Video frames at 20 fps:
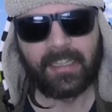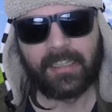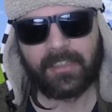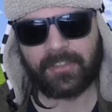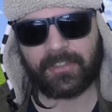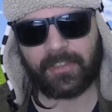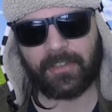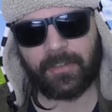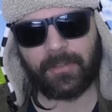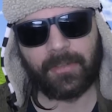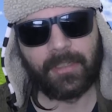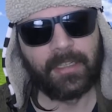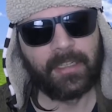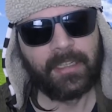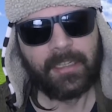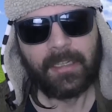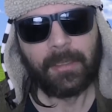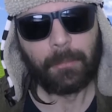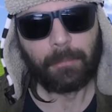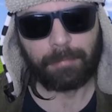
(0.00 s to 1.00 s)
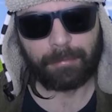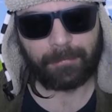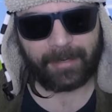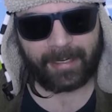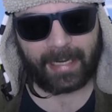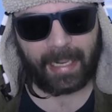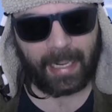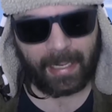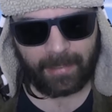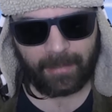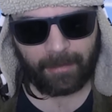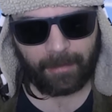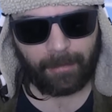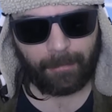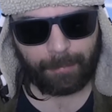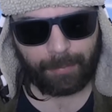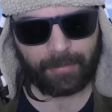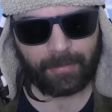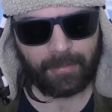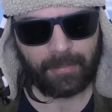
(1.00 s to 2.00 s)
So bringing it
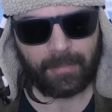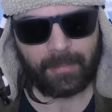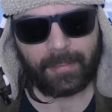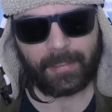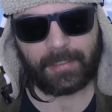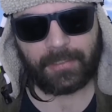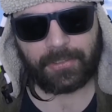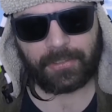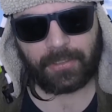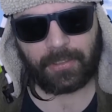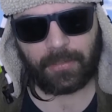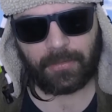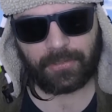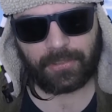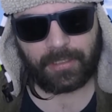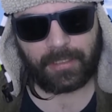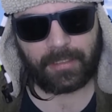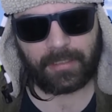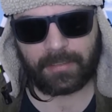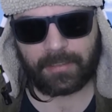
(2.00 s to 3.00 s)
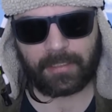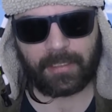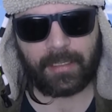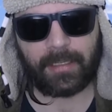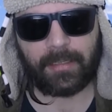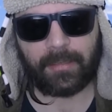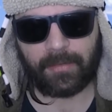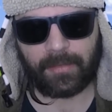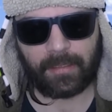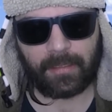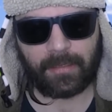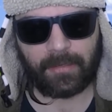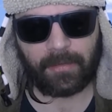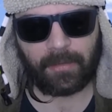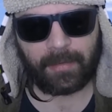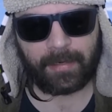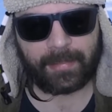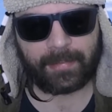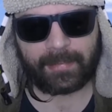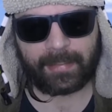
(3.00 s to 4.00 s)
up is usually a sign that you're
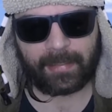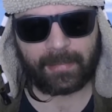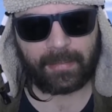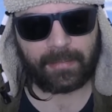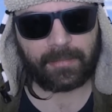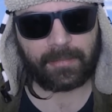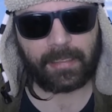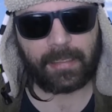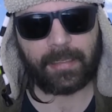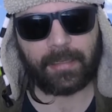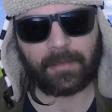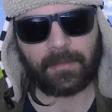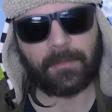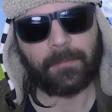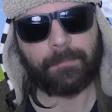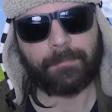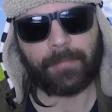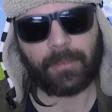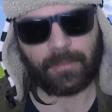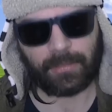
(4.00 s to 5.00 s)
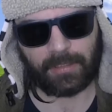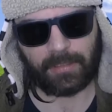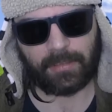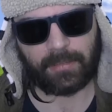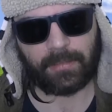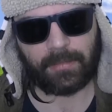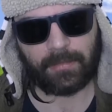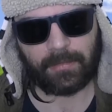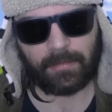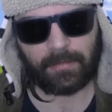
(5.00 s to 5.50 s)
not exactly staying on point.